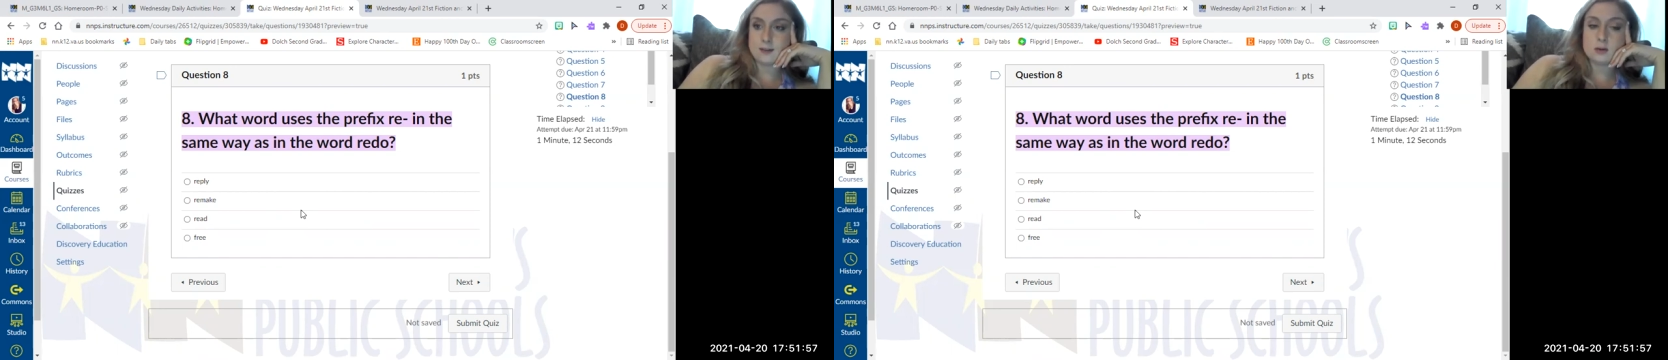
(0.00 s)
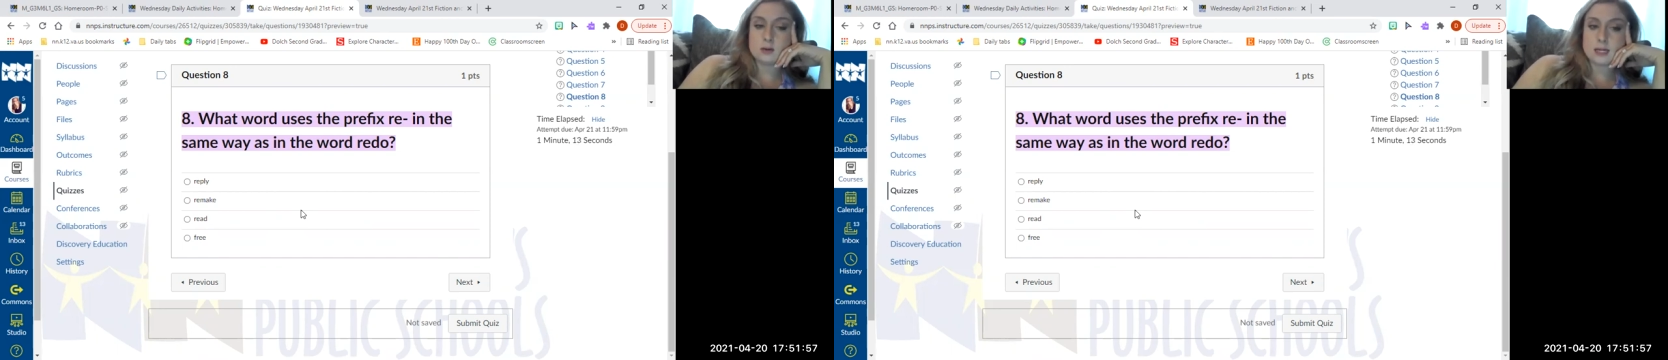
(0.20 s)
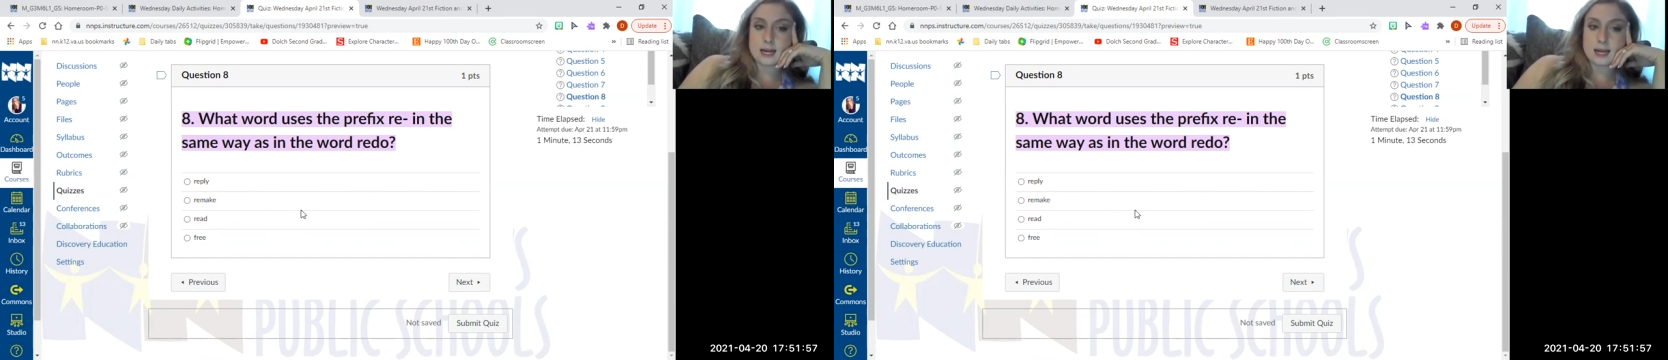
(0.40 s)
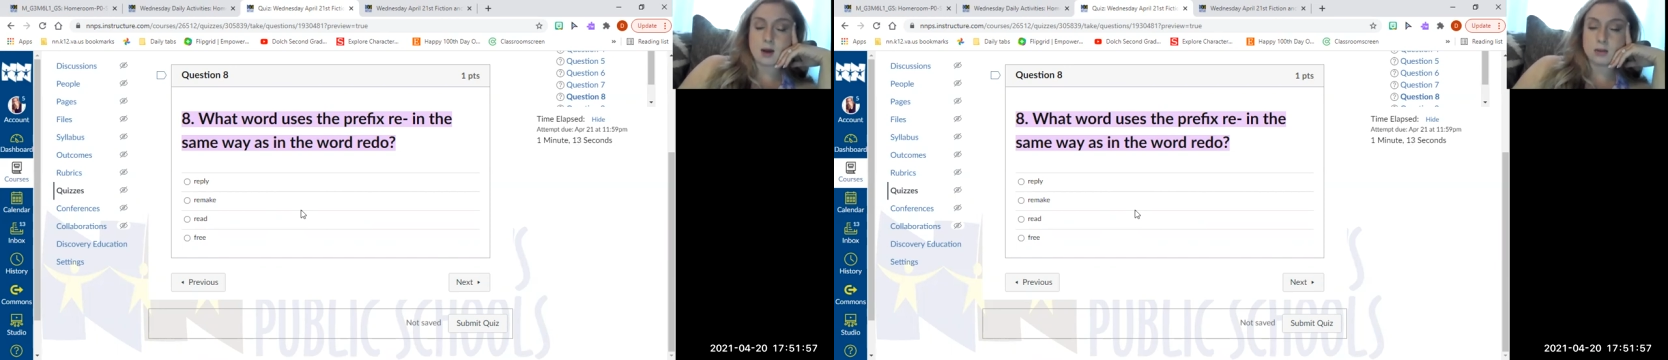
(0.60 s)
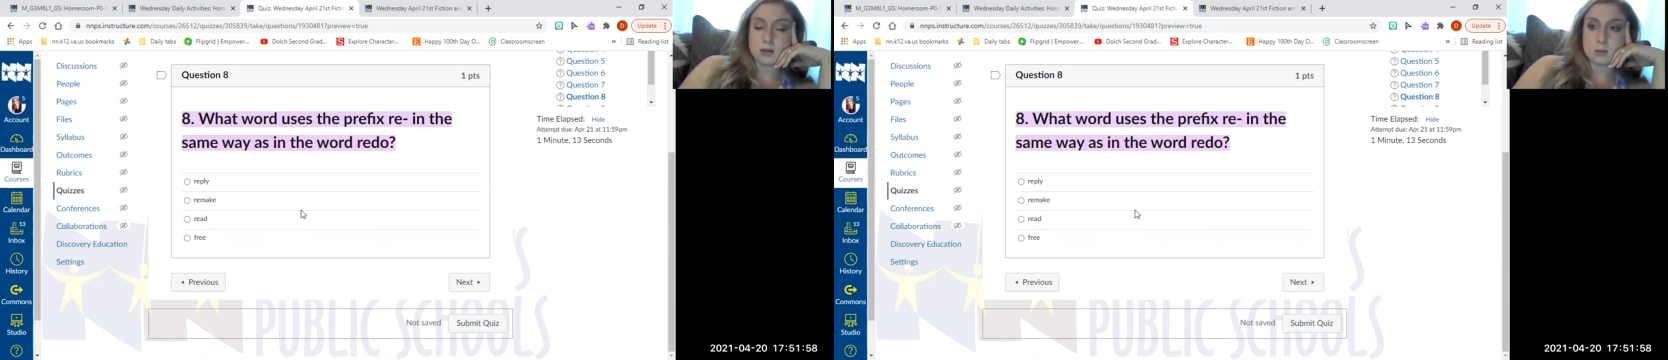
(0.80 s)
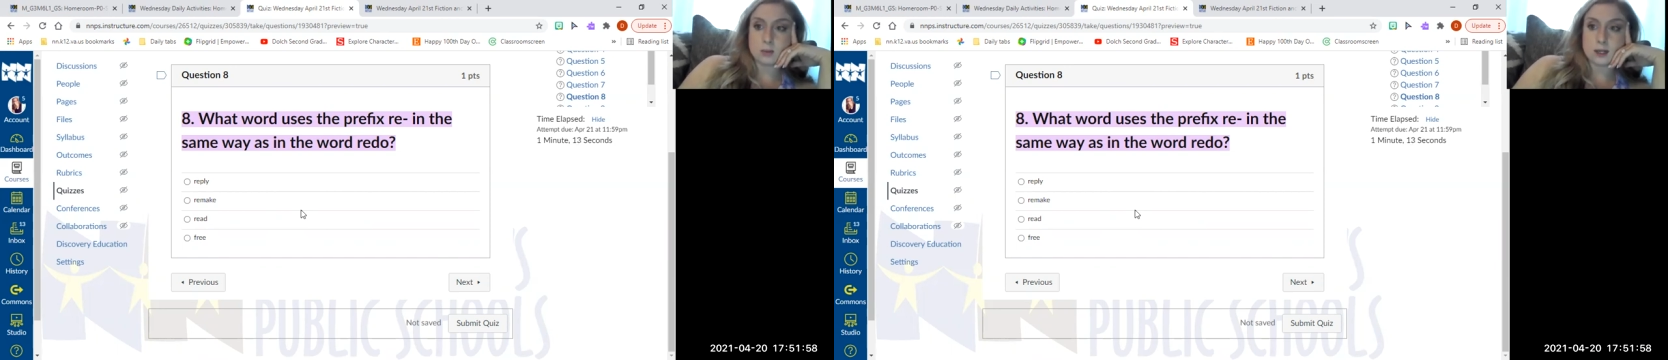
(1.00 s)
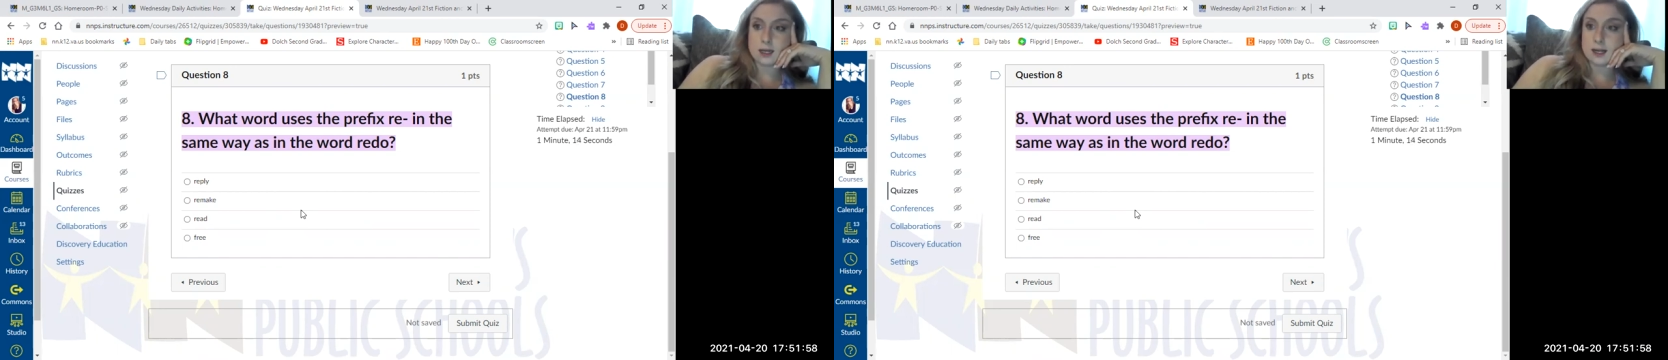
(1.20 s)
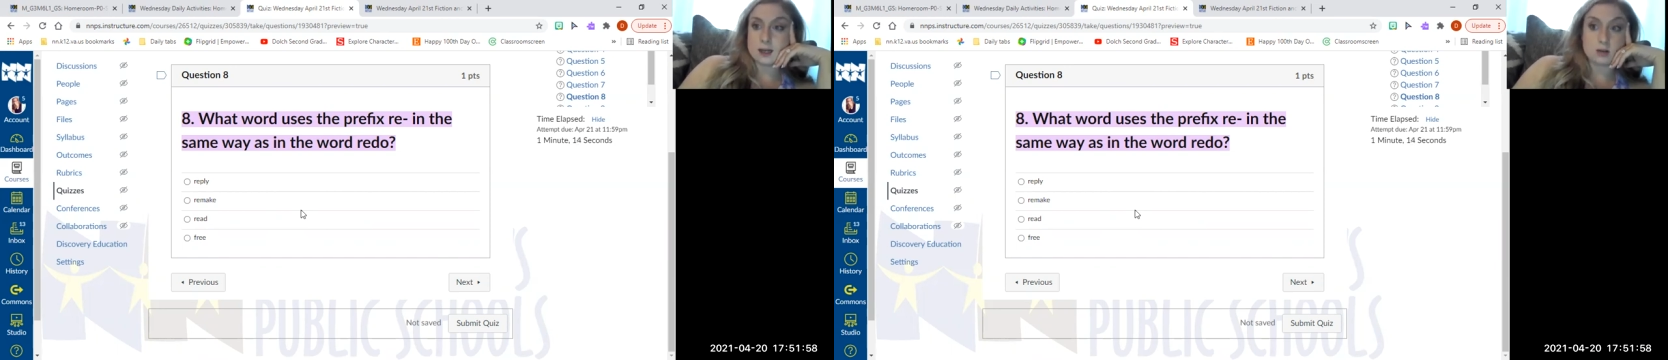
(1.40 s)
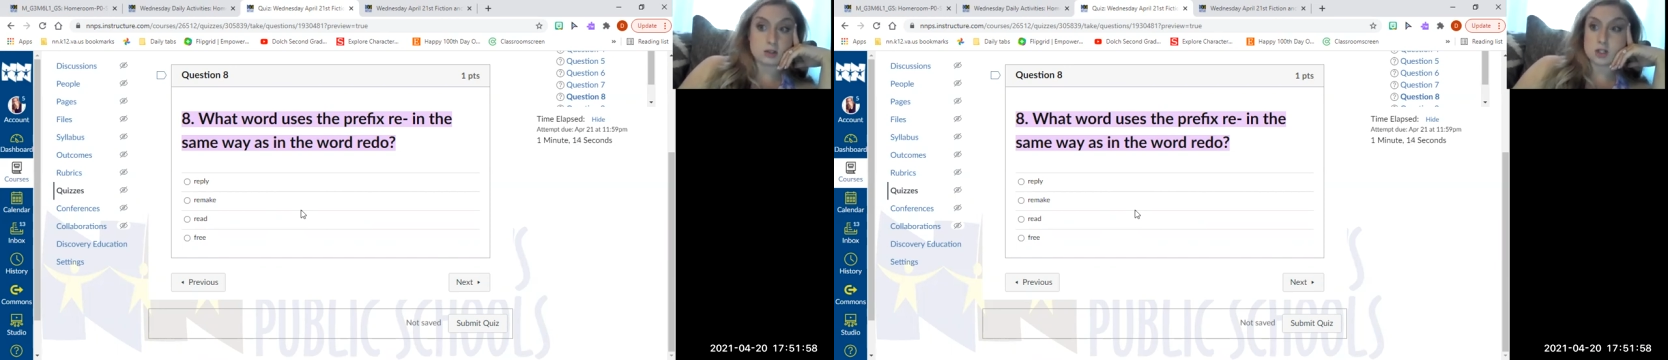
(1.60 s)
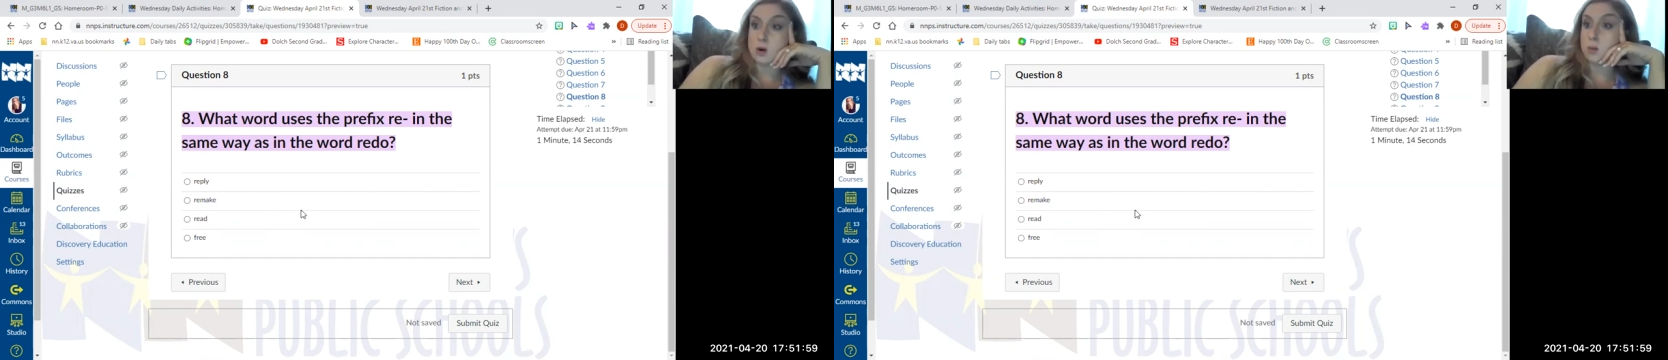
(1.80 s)
If you take out the re
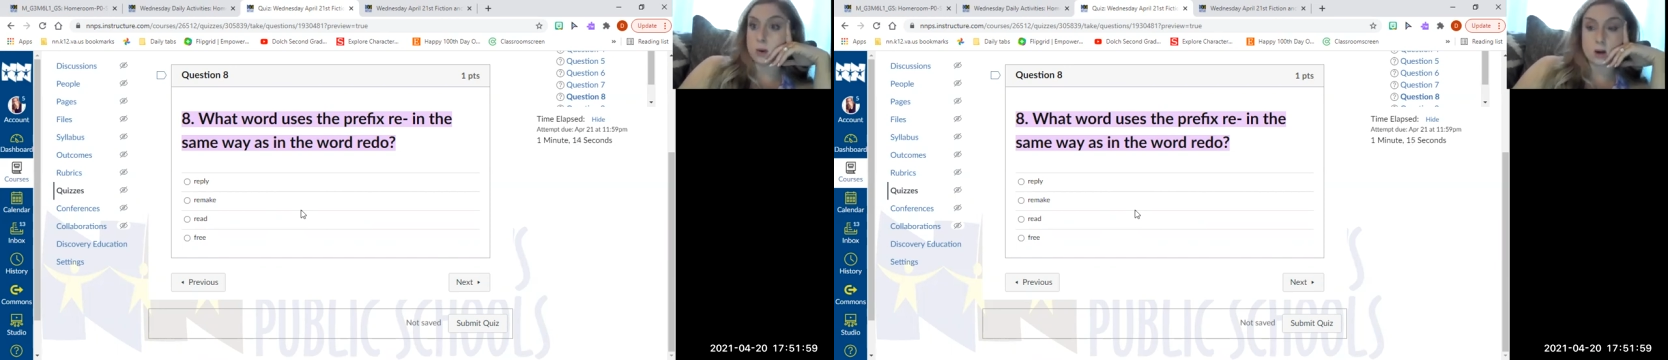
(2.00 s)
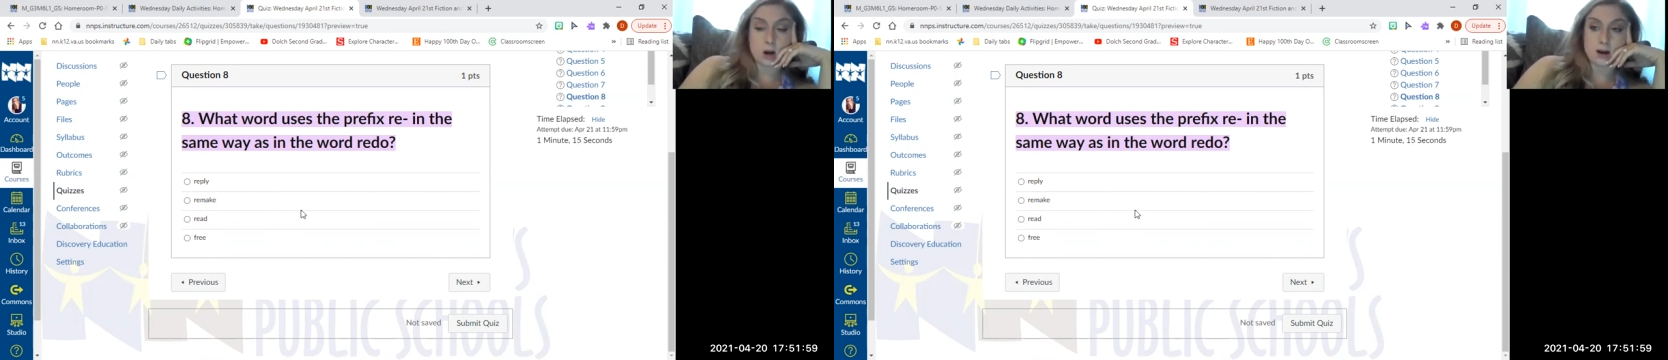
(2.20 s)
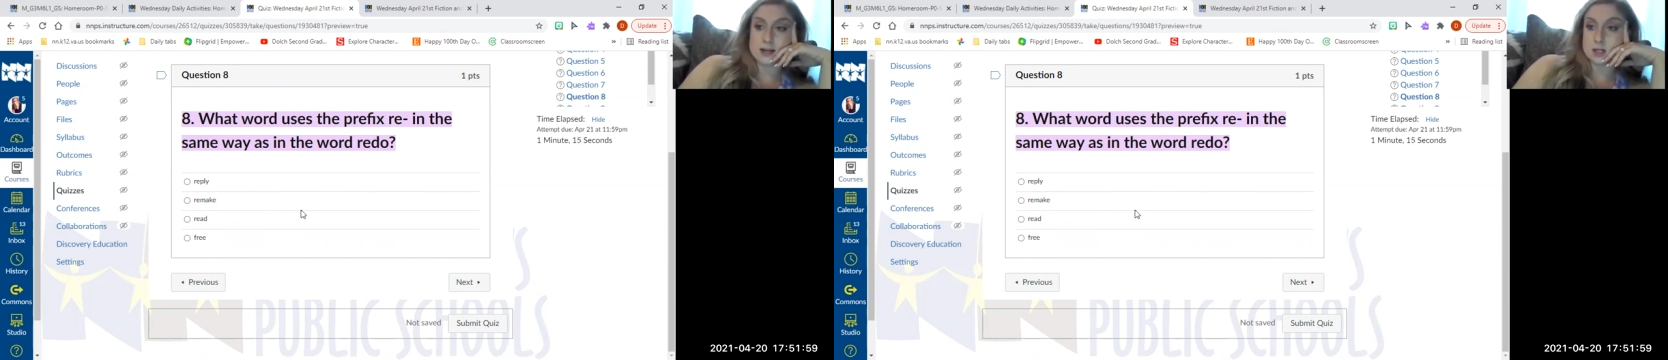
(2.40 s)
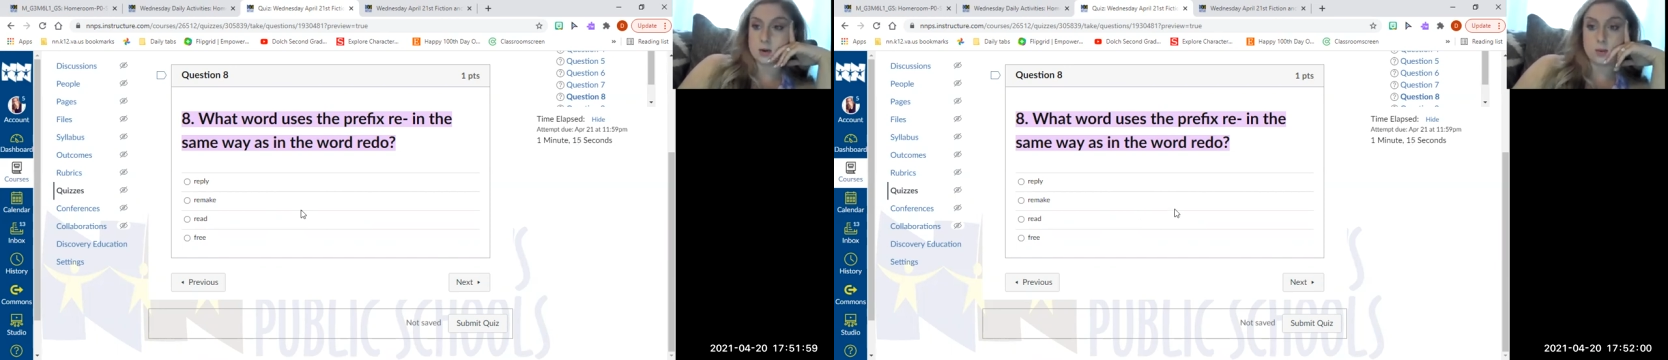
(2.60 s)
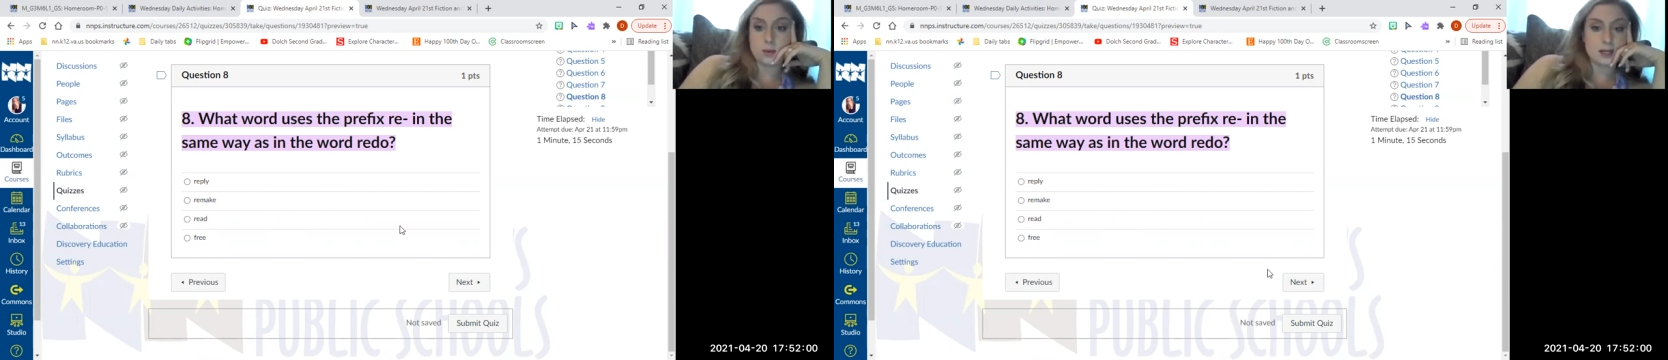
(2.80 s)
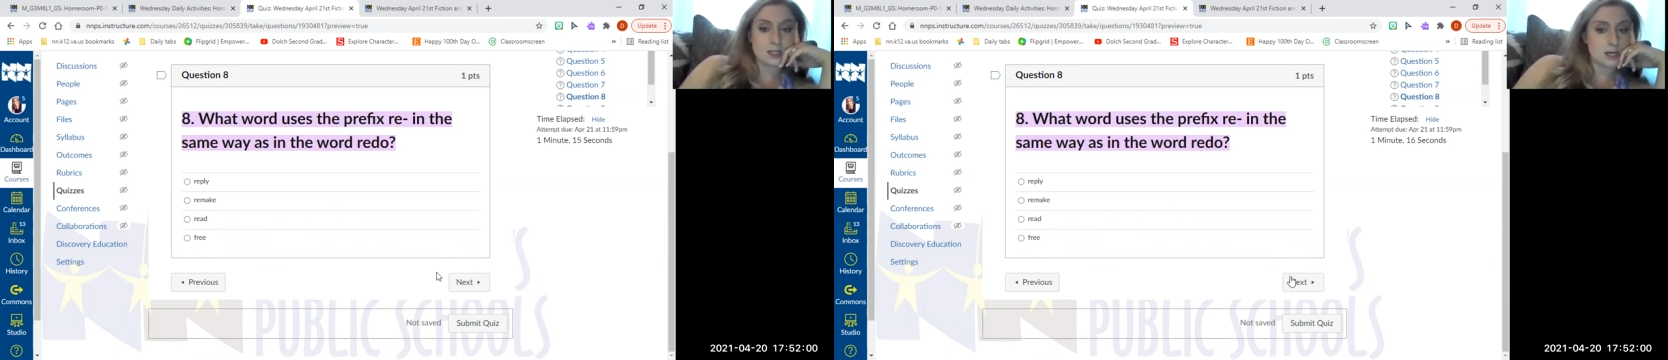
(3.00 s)
and there's no word on its own,